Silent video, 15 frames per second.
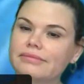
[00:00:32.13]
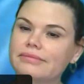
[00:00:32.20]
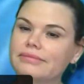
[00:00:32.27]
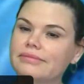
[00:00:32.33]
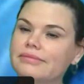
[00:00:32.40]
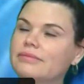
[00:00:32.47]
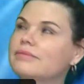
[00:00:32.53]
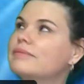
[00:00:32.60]

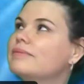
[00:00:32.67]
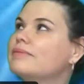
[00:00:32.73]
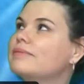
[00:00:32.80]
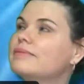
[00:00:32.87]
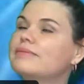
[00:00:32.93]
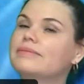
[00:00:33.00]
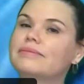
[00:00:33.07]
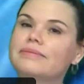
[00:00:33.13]

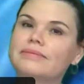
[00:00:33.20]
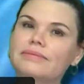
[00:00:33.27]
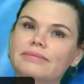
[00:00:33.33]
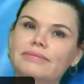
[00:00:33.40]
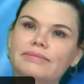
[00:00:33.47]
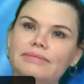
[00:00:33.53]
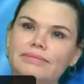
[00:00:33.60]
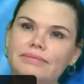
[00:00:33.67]

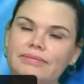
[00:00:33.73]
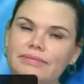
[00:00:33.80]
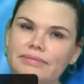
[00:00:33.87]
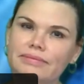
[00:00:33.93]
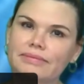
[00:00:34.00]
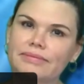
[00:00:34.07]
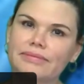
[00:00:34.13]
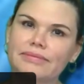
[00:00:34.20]

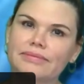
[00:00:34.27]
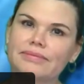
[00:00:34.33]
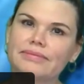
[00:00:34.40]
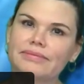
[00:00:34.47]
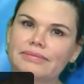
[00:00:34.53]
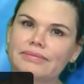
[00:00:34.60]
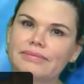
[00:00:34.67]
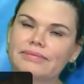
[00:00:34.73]

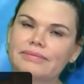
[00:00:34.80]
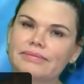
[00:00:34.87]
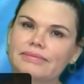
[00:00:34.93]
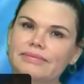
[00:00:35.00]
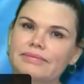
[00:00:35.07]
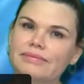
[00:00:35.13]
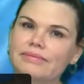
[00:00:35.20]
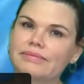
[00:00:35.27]

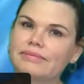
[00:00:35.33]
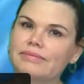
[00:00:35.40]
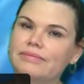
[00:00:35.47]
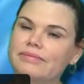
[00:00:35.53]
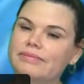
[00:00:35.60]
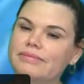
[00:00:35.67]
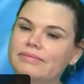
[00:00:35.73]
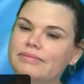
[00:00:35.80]

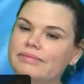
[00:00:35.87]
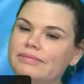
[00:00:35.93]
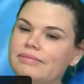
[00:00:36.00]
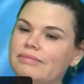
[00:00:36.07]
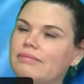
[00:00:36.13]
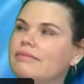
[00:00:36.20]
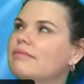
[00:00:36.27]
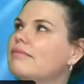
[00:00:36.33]

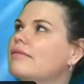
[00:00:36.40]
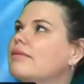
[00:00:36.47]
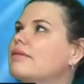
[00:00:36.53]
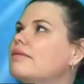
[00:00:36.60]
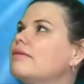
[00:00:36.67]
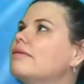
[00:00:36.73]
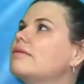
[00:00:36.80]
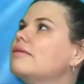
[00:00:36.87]

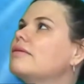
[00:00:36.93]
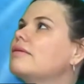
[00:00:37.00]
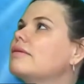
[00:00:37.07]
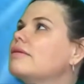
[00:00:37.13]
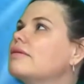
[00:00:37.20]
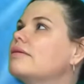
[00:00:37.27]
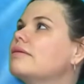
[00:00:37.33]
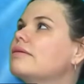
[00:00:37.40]

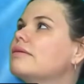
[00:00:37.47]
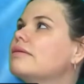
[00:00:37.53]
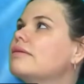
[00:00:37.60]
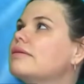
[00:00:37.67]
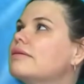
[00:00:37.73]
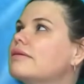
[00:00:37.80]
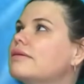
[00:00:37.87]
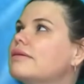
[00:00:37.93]

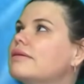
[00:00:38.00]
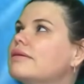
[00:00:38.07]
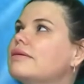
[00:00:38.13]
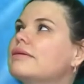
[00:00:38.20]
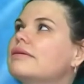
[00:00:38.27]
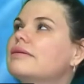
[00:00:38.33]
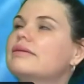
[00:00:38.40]
(silent)